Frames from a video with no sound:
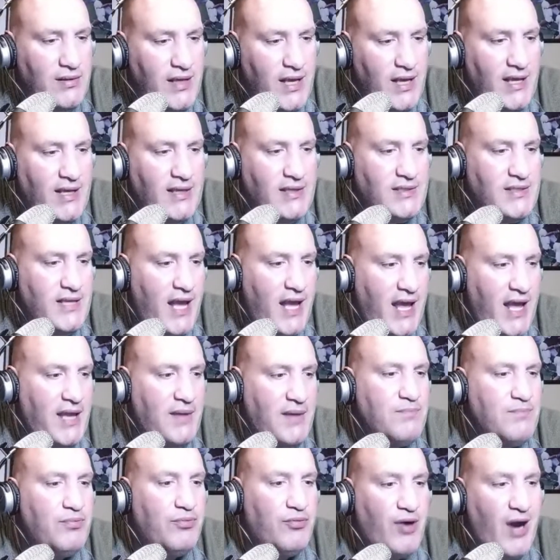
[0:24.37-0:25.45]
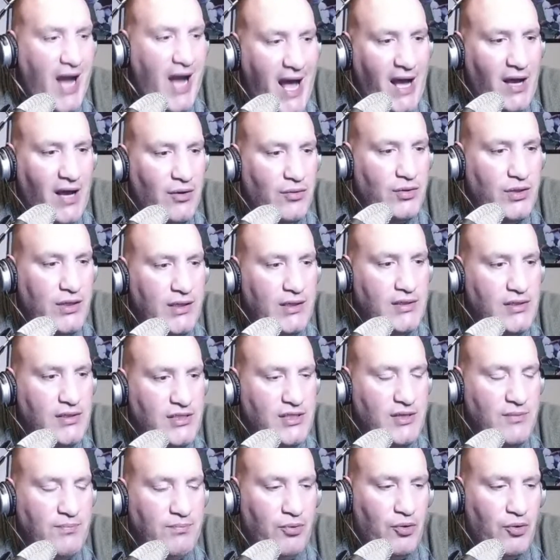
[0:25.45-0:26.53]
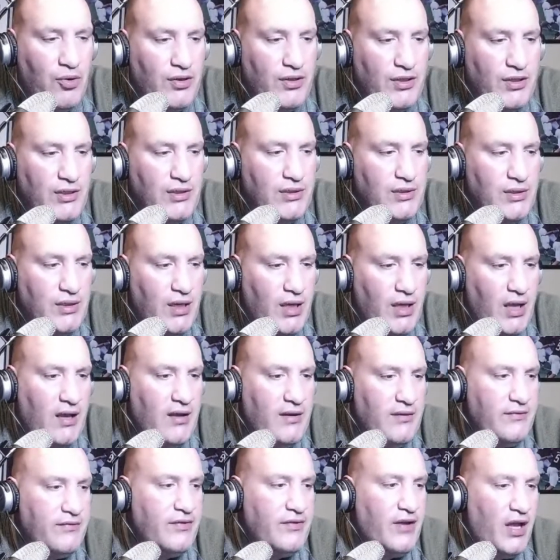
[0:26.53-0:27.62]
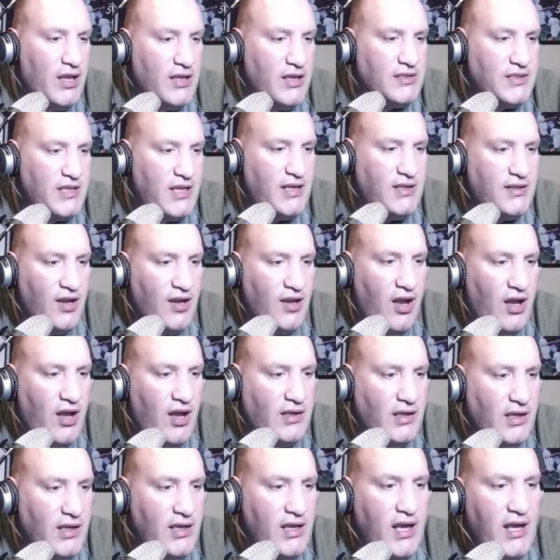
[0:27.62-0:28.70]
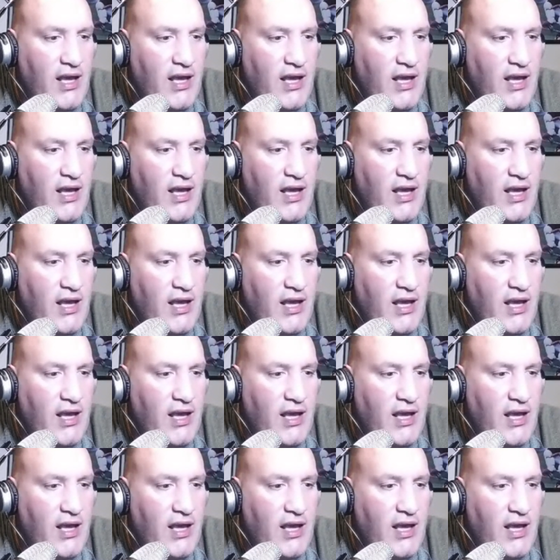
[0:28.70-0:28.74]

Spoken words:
is a proud supporter of Husky Talk.